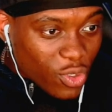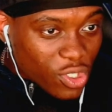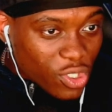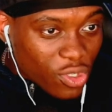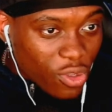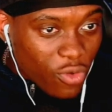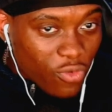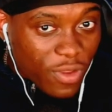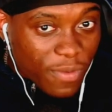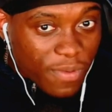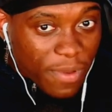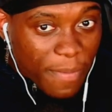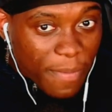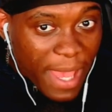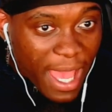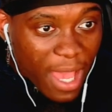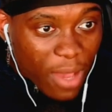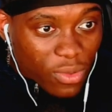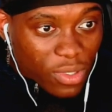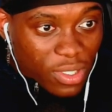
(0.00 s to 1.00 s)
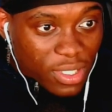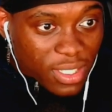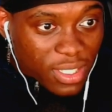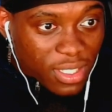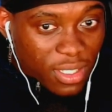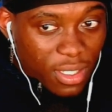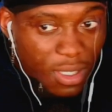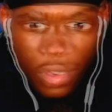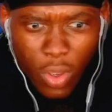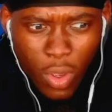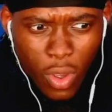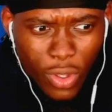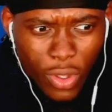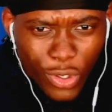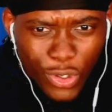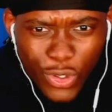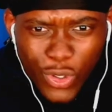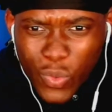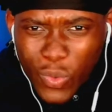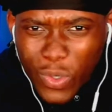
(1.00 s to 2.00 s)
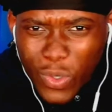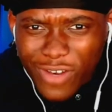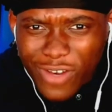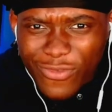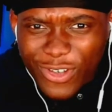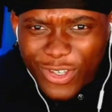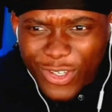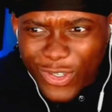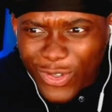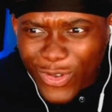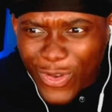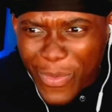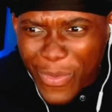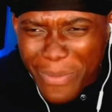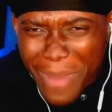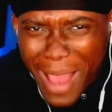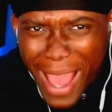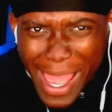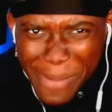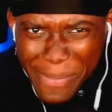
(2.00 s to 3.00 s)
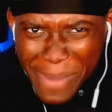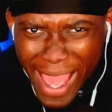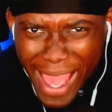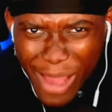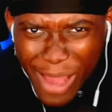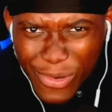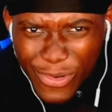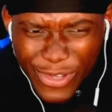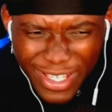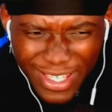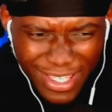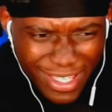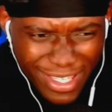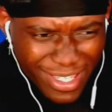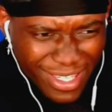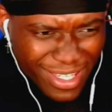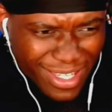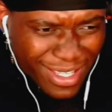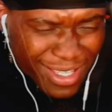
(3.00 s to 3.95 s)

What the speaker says: Soul Reaper powers. You want to restore my powers?